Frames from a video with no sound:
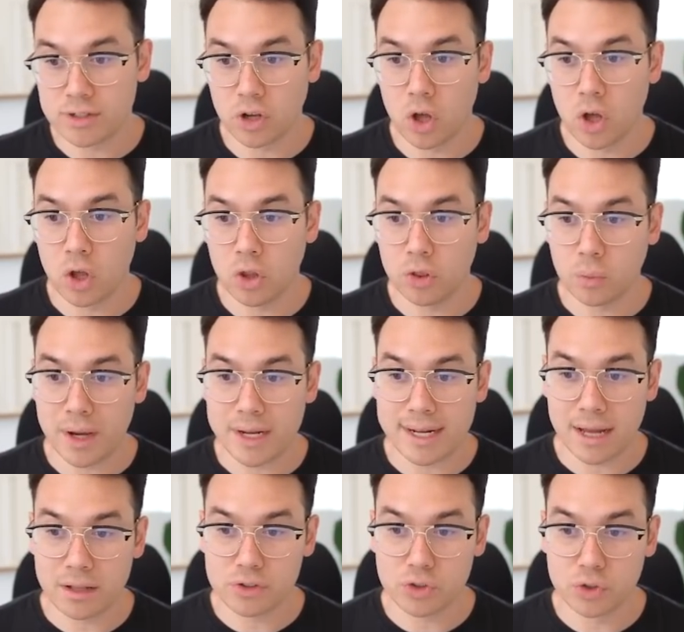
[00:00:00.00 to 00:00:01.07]
all the way
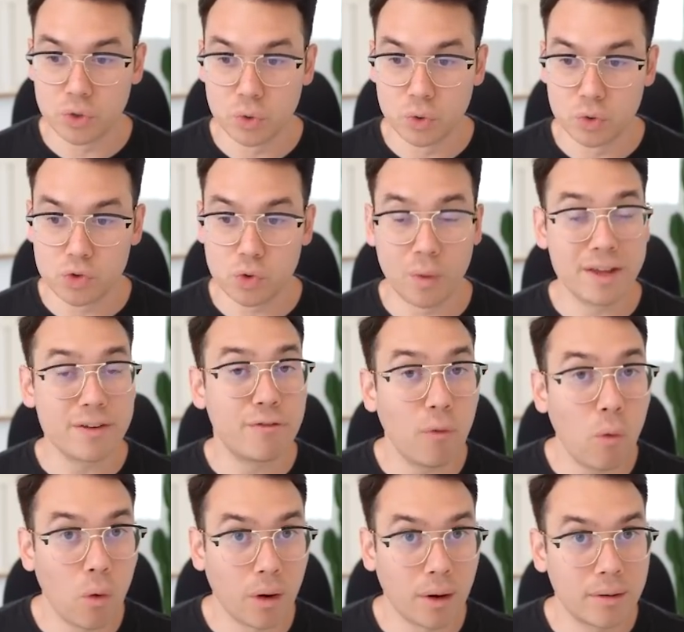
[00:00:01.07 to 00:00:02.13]
down to
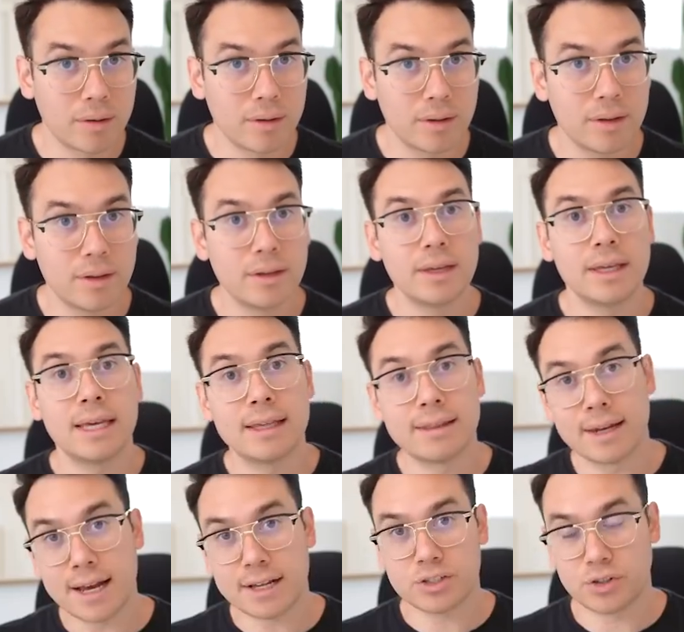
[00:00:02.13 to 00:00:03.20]
24 in
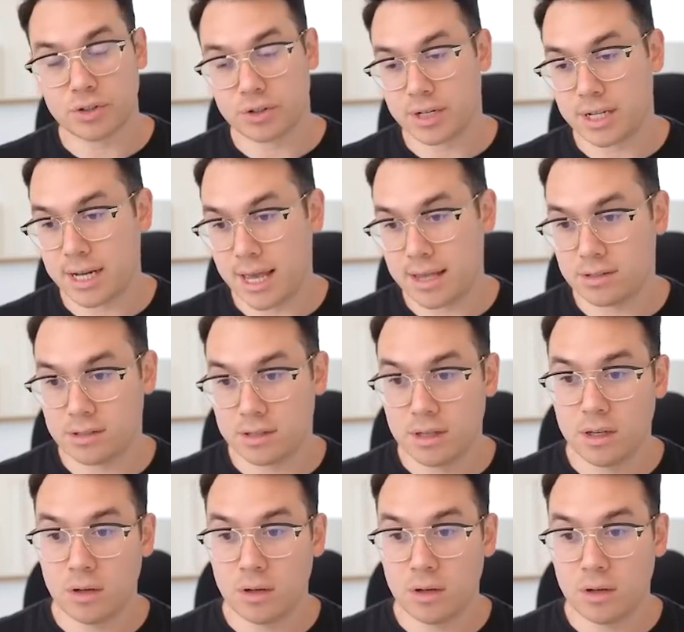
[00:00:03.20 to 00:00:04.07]
the next 30 days.